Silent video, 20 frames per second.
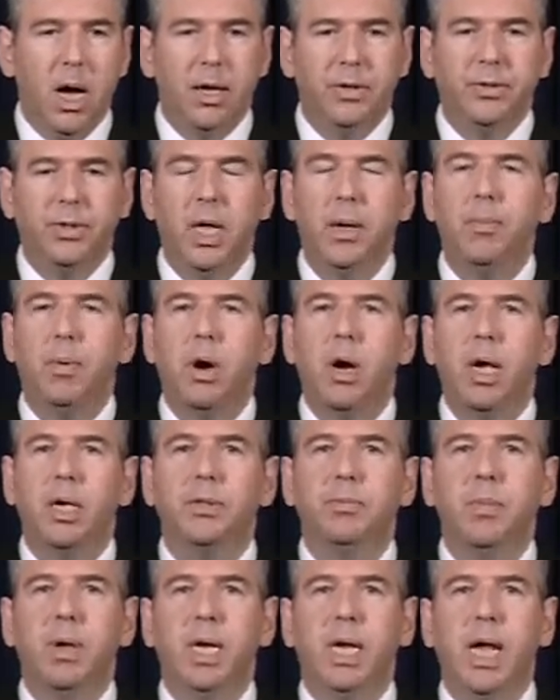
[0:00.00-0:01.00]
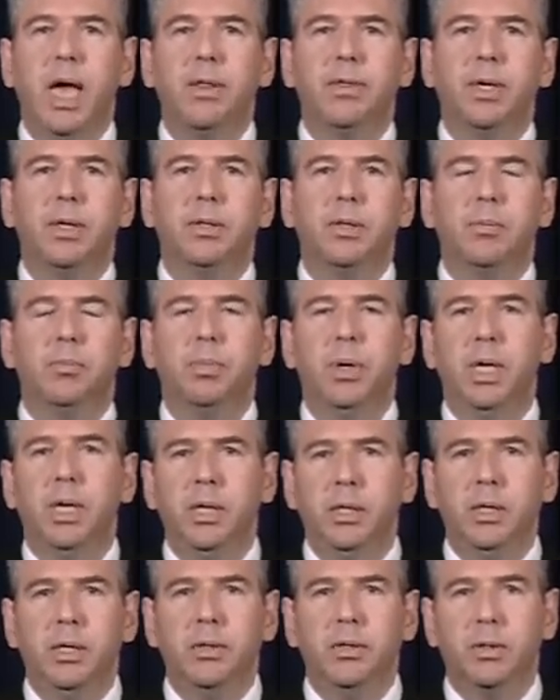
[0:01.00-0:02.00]
State Bar has many ethics
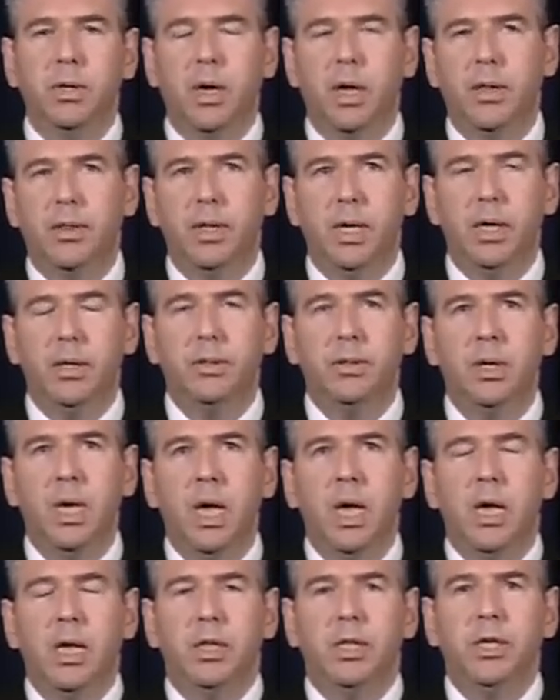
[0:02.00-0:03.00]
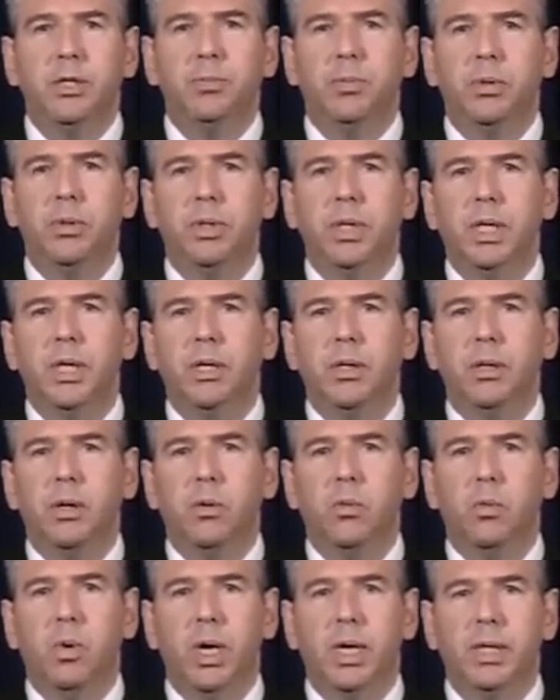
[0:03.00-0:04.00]
opinions on this. This
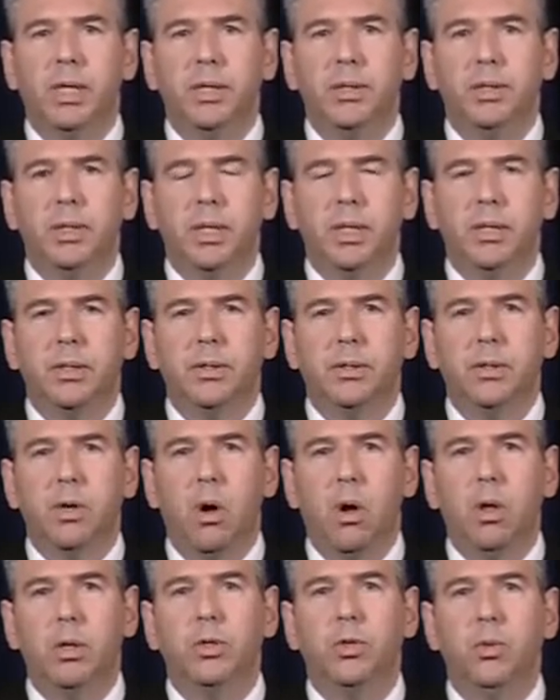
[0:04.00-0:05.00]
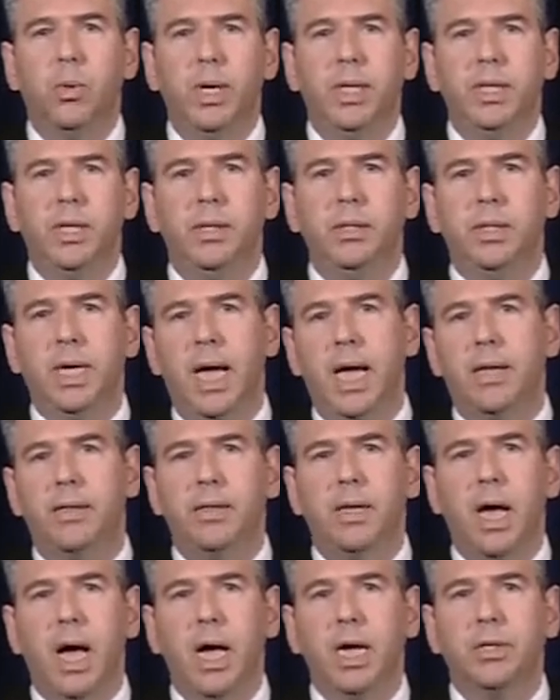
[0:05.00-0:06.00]
particular one is called
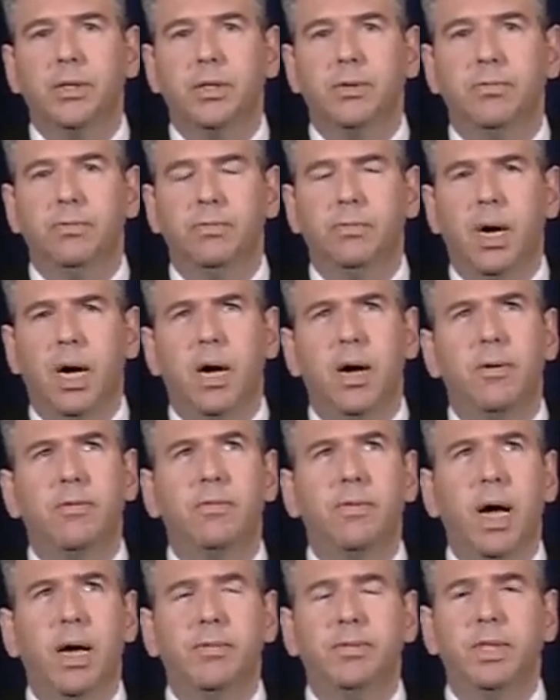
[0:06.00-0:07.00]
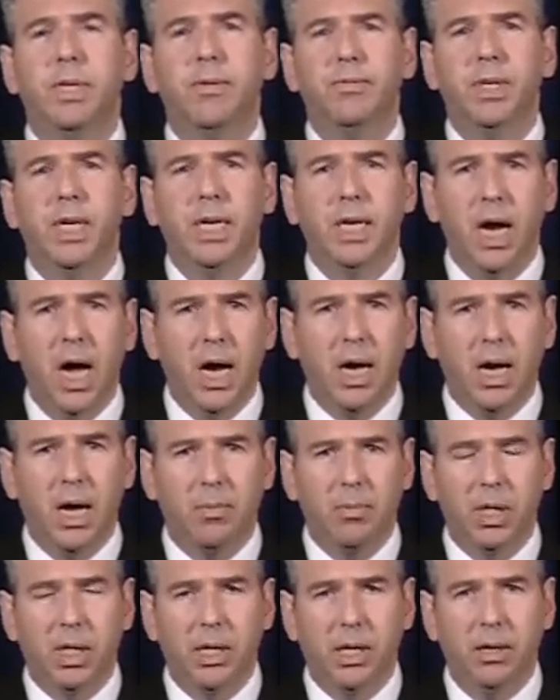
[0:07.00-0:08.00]
2010-579,
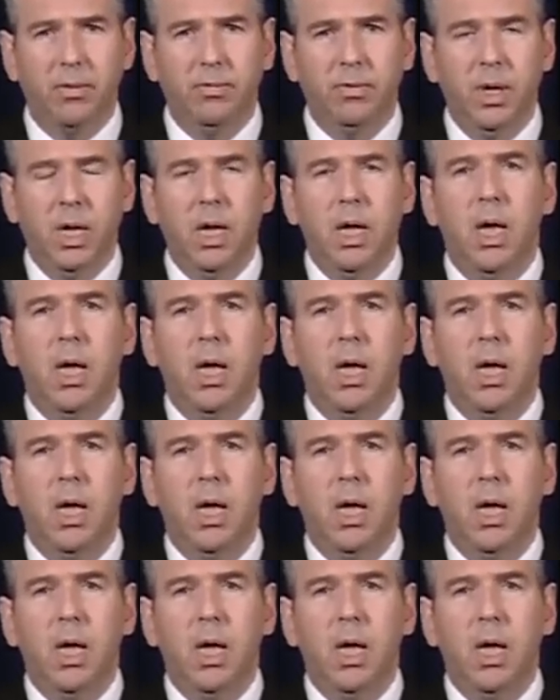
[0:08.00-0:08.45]
I believe.